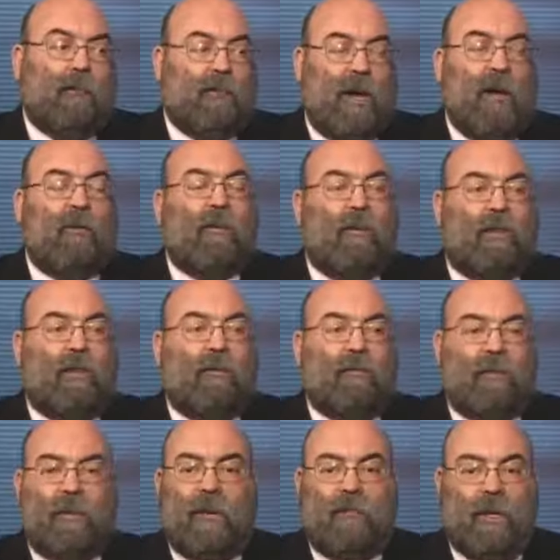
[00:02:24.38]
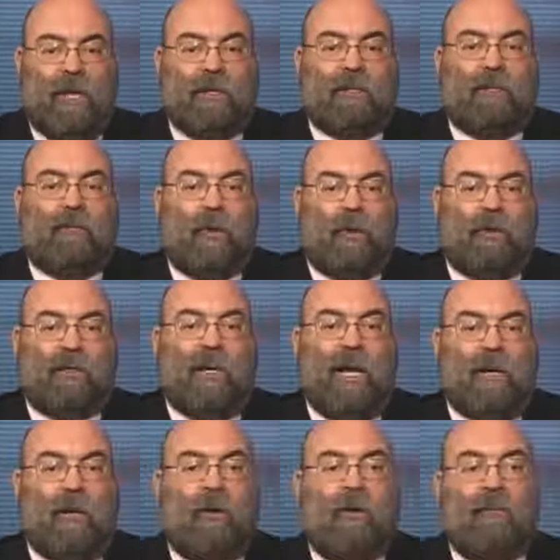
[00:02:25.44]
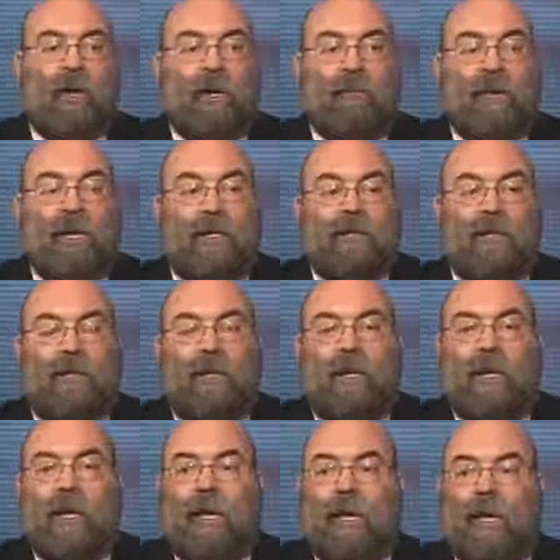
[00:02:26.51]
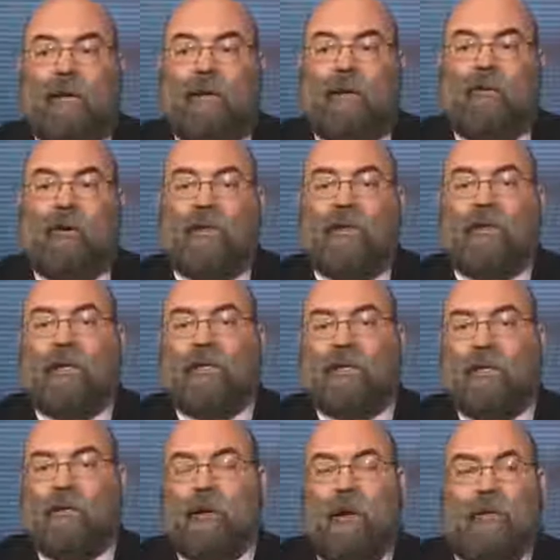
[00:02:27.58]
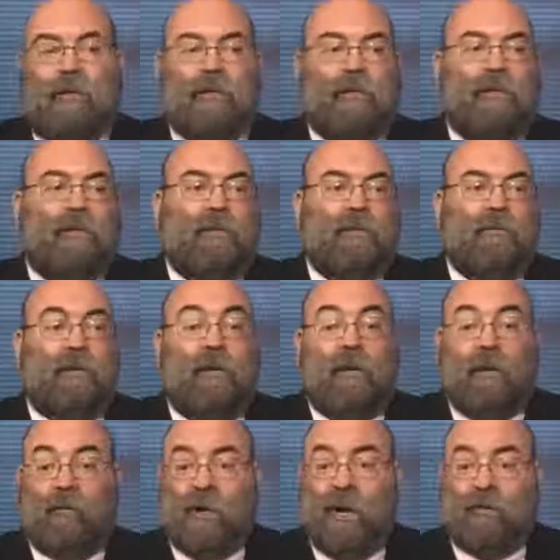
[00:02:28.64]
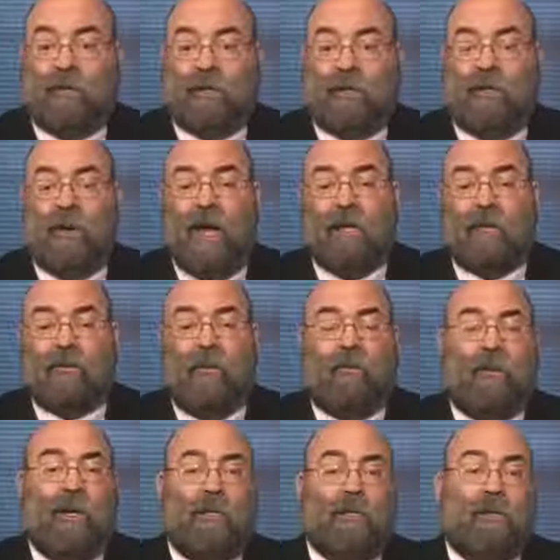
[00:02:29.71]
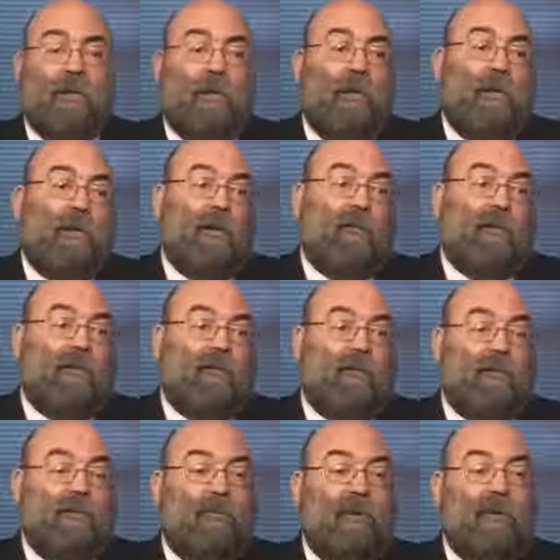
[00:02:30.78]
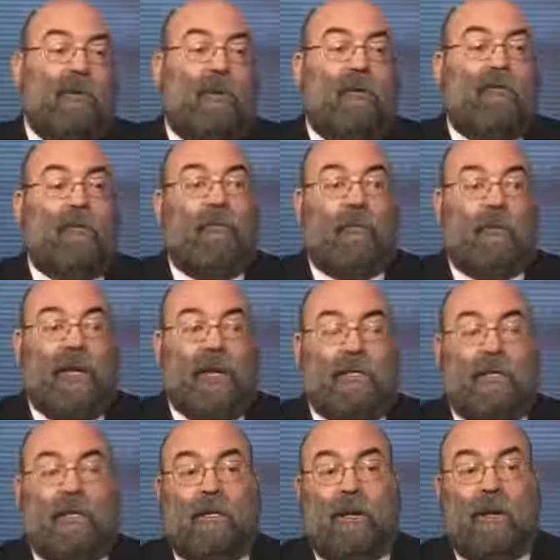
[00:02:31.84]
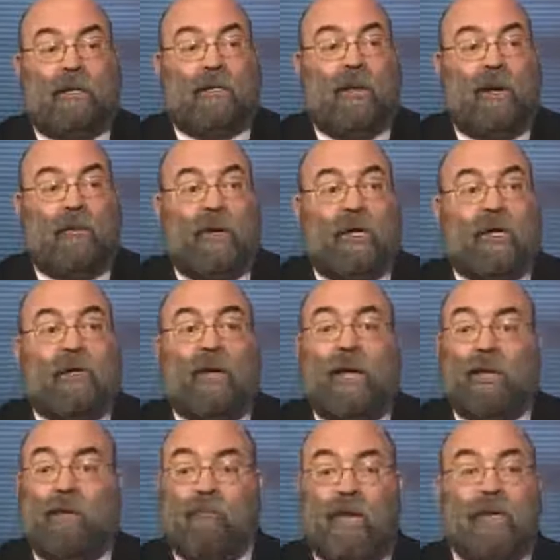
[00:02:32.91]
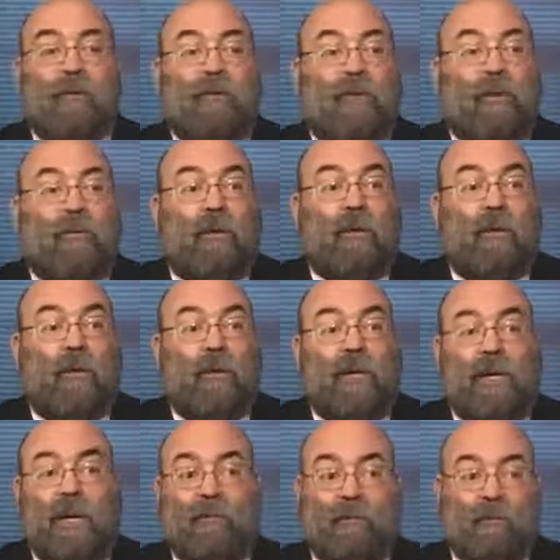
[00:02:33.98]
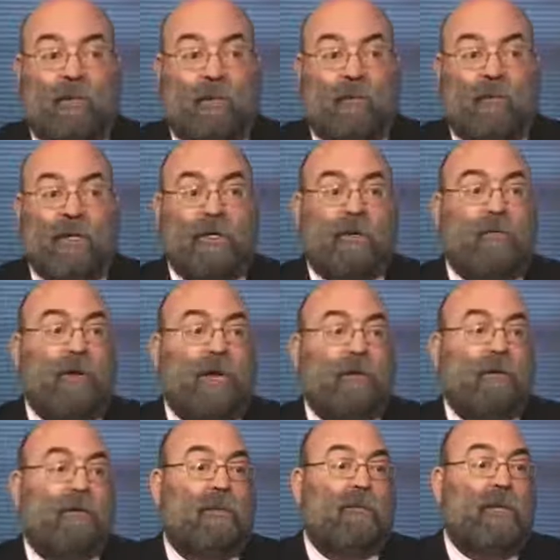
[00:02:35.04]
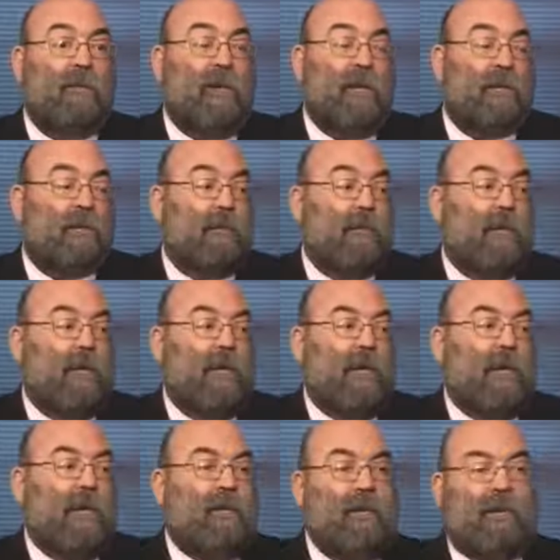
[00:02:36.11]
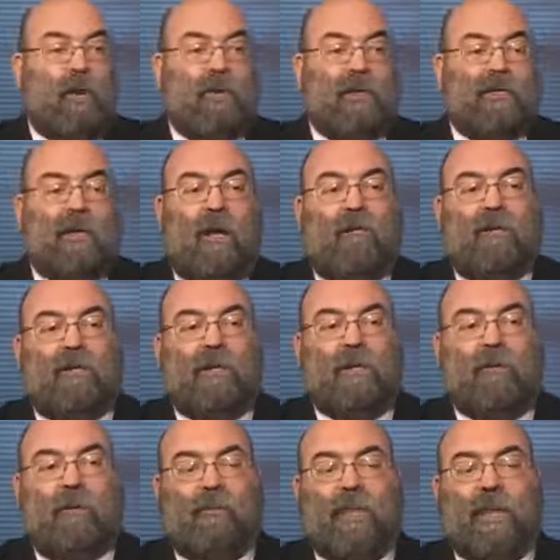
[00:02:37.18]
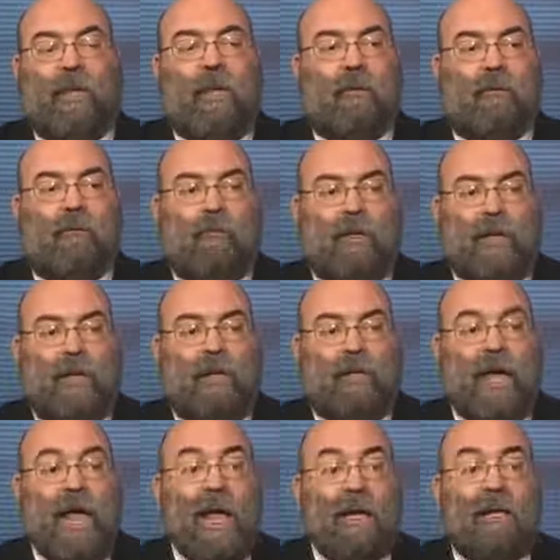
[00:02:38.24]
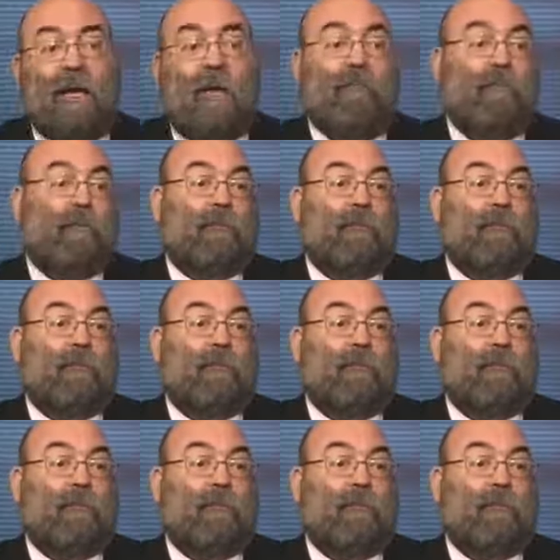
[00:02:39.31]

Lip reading: probably the best person I know in money management. And one of the things he taught us is, you know, and when I was at Commodities Corporation, when you first went there, if you were managing a large amount of money, you had to mentor people. And I was one of the regional mentors in the Midwest. And you'd go in his office and he would play what he called the hat game.